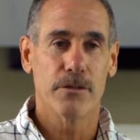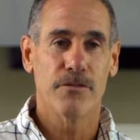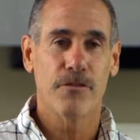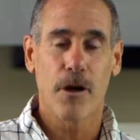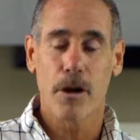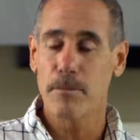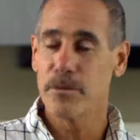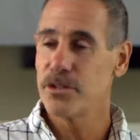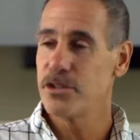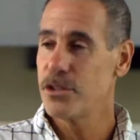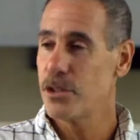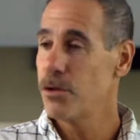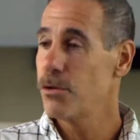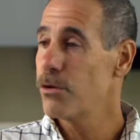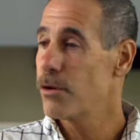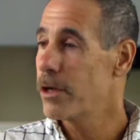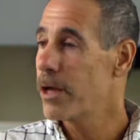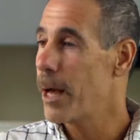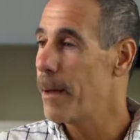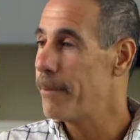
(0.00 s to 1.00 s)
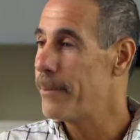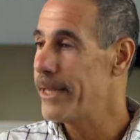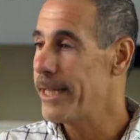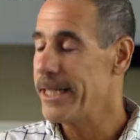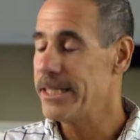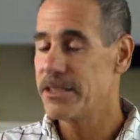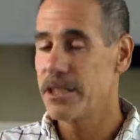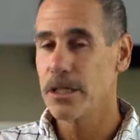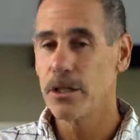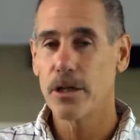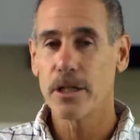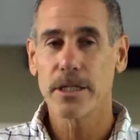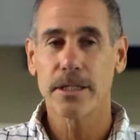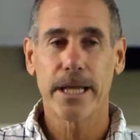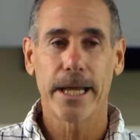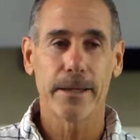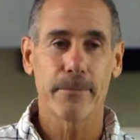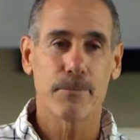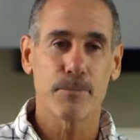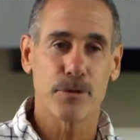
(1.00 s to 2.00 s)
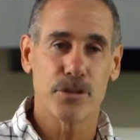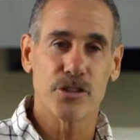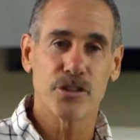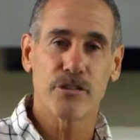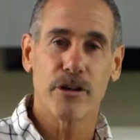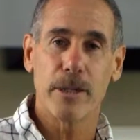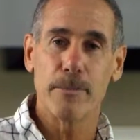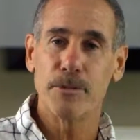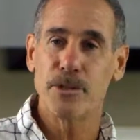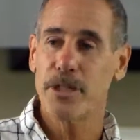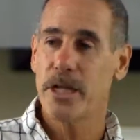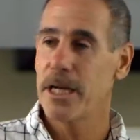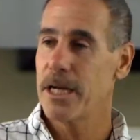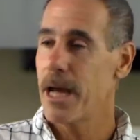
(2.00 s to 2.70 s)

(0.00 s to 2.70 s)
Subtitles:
pharmaceutical companies and looked at prescription